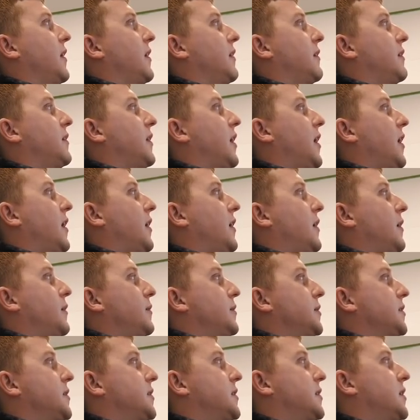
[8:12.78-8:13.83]
is done.
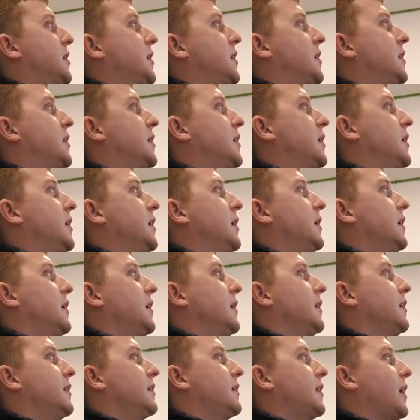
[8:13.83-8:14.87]
I'm
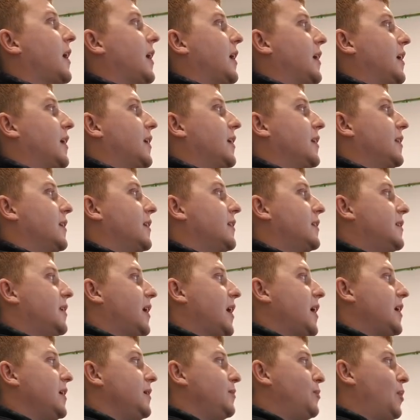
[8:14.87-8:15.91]
just taking the
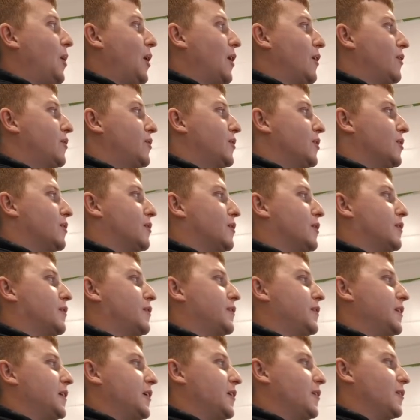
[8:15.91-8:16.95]
tape off to
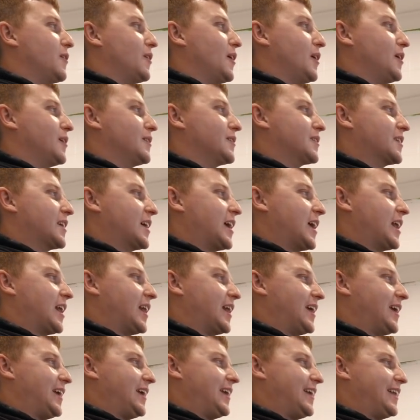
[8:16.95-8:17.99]
reveal those
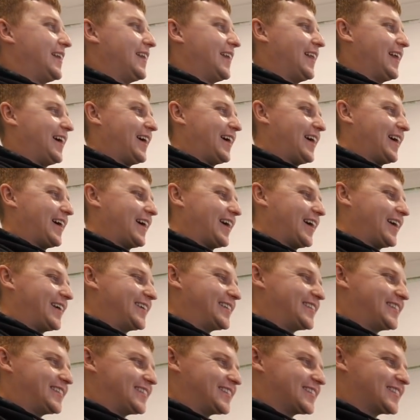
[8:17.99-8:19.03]
clean
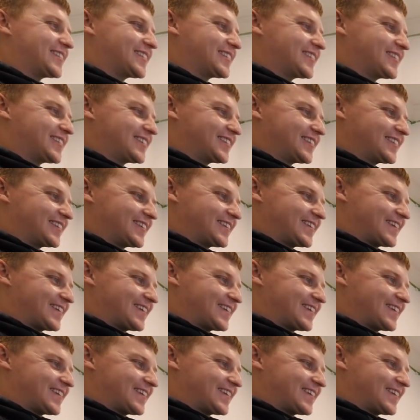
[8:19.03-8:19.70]
lines.